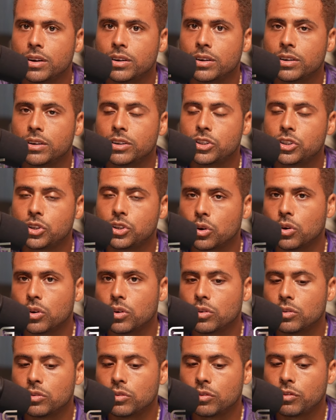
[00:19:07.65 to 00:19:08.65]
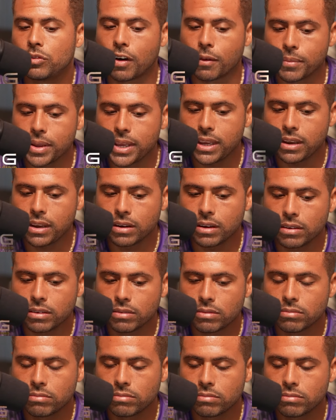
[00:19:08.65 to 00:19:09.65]
So for me,
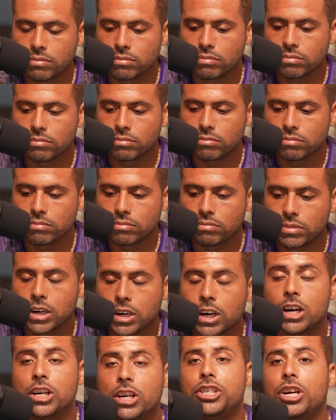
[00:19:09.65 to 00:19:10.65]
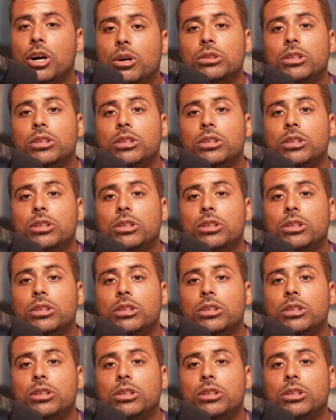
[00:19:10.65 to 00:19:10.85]
shout